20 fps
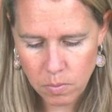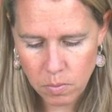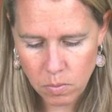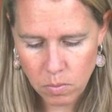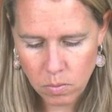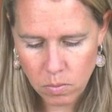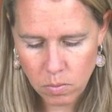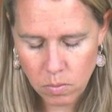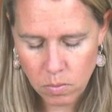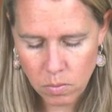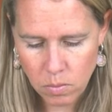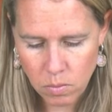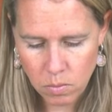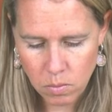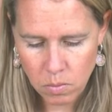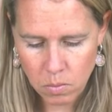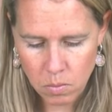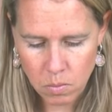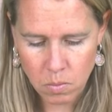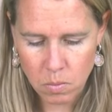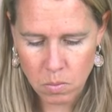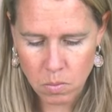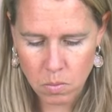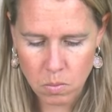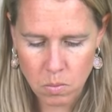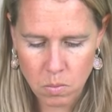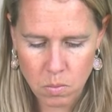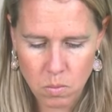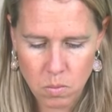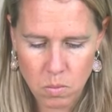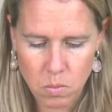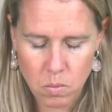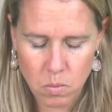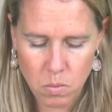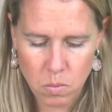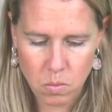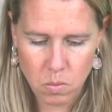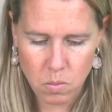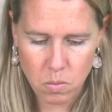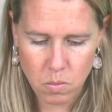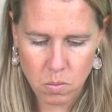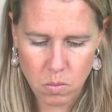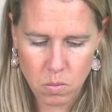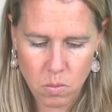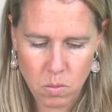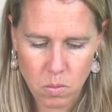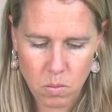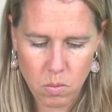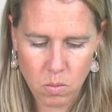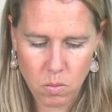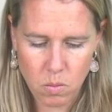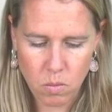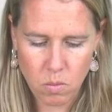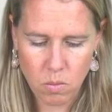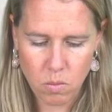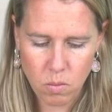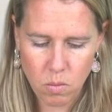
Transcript: (no one is talking)